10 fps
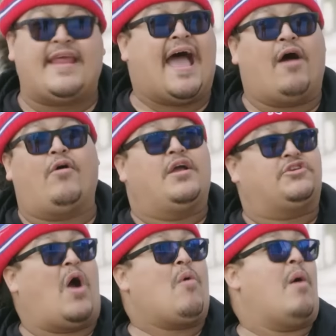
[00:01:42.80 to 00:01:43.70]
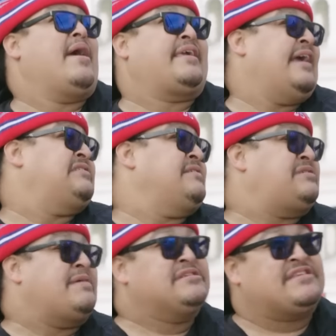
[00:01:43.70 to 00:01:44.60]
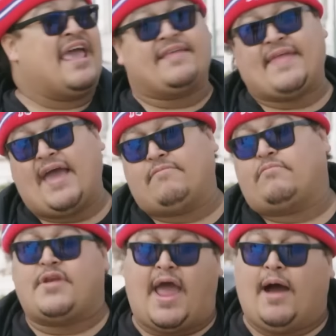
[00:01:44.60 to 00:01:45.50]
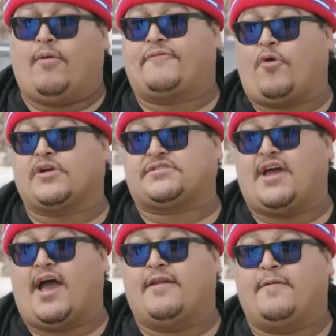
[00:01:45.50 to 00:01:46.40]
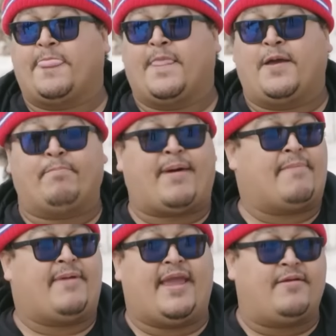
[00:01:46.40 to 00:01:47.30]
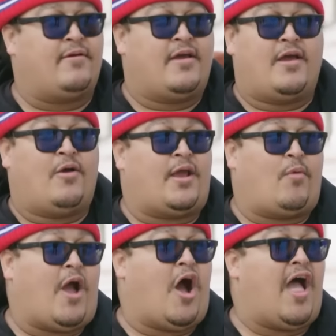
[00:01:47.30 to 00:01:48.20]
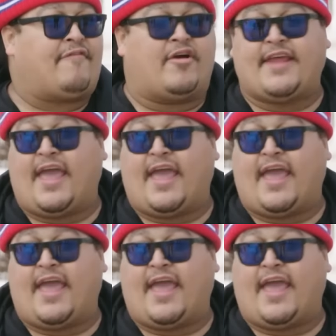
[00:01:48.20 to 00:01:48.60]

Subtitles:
Now, do I want my kids to see me saying that? No, of course not. But I mean, we all have our